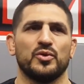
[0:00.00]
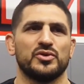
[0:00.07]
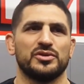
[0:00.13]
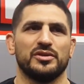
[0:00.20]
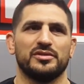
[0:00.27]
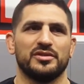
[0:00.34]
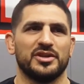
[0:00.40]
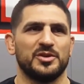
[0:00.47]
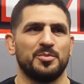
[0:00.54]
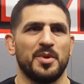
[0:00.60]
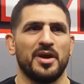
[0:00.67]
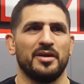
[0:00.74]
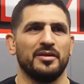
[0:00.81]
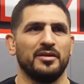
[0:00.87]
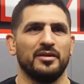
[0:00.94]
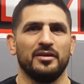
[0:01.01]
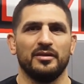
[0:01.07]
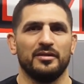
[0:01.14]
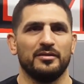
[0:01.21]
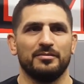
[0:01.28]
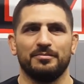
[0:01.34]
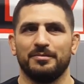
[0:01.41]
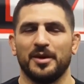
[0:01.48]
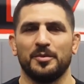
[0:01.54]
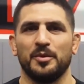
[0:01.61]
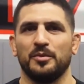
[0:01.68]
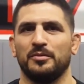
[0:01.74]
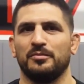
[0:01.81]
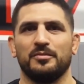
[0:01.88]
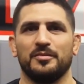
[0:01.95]
Of course, it's expanding. I
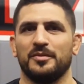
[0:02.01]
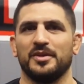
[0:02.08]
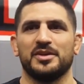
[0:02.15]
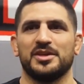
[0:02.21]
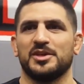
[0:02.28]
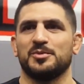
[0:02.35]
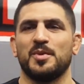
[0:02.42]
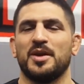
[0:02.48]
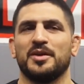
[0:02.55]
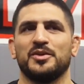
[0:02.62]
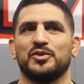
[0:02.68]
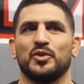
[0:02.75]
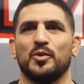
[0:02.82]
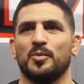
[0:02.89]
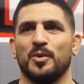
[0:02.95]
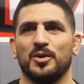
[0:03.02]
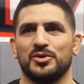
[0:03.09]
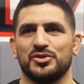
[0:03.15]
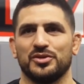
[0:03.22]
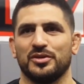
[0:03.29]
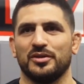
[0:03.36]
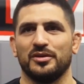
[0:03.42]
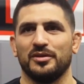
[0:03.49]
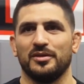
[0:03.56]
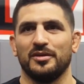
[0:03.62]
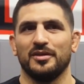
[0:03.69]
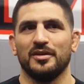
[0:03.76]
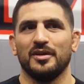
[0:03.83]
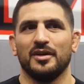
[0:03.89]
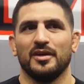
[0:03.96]
mean, it's expanding so much. I
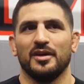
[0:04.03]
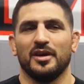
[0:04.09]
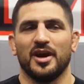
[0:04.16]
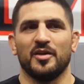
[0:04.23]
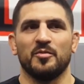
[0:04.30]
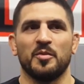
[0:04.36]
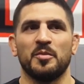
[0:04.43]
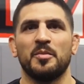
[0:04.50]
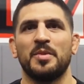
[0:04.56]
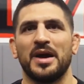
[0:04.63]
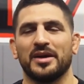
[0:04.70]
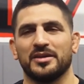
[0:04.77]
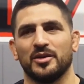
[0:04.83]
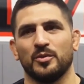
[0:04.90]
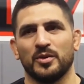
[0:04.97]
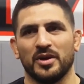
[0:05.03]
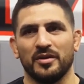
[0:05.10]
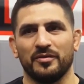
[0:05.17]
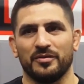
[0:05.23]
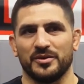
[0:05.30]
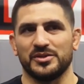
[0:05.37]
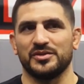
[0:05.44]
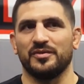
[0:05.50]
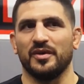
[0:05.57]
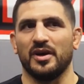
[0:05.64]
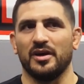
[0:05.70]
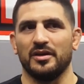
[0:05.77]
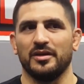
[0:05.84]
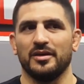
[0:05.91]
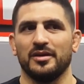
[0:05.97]
remember back then when I first
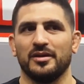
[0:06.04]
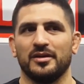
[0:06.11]
fought,